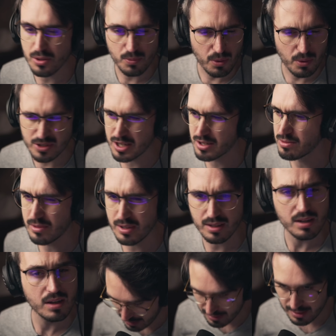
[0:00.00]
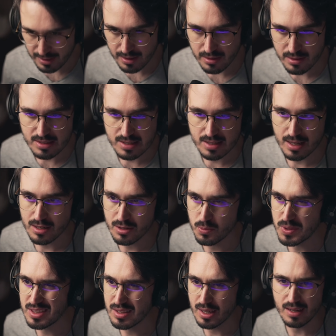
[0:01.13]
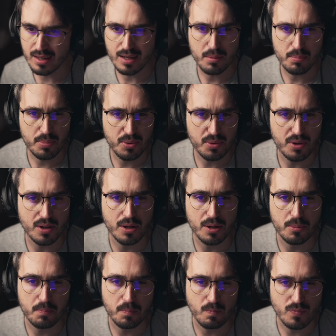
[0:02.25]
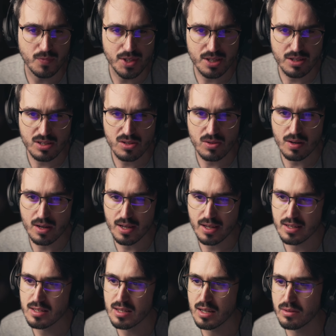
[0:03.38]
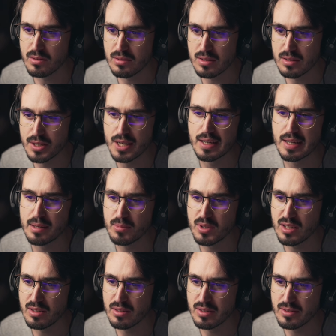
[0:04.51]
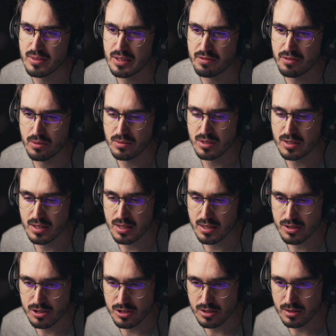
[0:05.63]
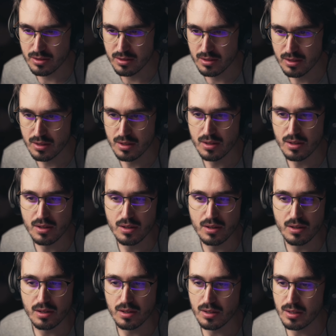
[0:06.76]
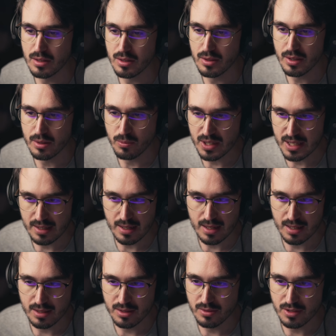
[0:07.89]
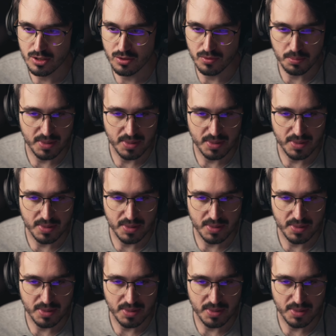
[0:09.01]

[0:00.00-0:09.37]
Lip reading: what was I doing? I think I'm gonna start with the harp, just to lay down the harmony, the foundation, and then we can add the rest of the